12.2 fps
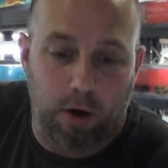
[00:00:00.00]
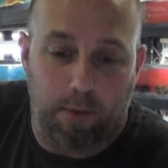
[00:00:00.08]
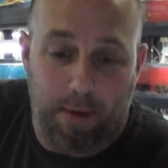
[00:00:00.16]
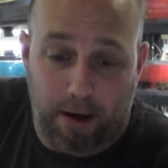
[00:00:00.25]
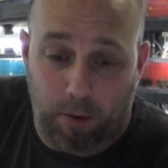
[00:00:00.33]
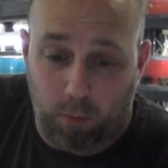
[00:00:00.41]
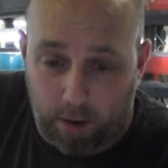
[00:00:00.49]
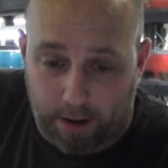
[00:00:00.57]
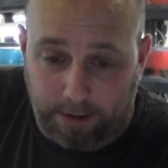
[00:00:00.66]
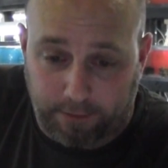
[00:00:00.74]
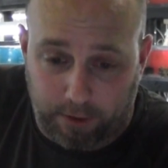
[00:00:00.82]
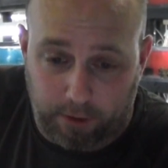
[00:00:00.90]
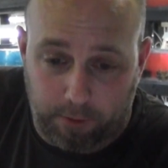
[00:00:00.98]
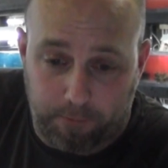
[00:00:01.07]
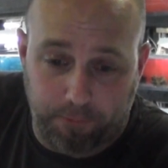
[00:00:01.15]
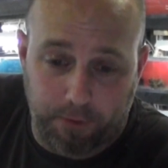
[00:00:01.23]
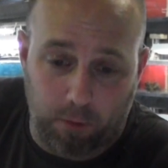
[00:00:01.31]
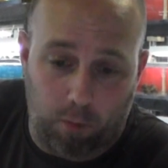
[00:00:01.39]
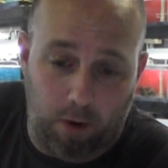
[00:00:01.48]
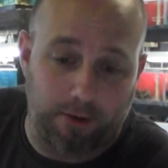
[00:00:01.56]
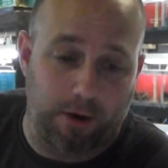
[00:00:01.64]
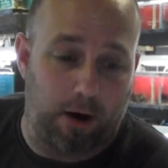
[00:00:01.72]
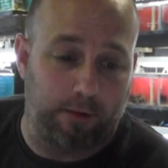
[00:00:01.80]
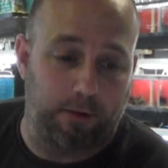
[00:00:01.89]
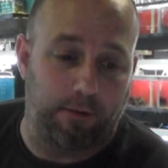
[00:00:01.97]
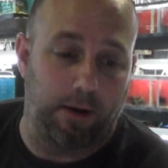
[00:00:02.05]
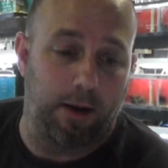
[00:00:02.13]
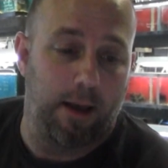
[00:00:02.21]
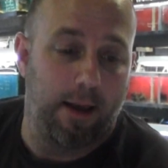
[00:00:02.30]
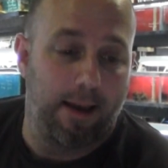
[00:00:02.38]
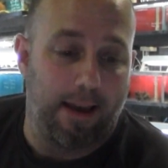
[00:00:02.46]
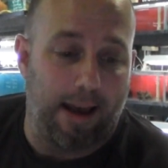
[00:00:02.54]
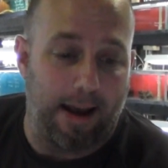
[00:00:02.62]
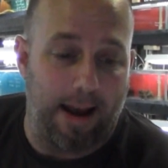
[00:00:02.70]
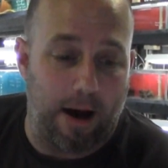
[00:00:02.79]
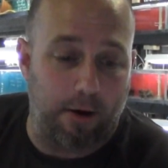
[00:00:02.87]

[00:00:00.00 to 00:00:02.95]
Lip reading: no matter what I do. What causes it, And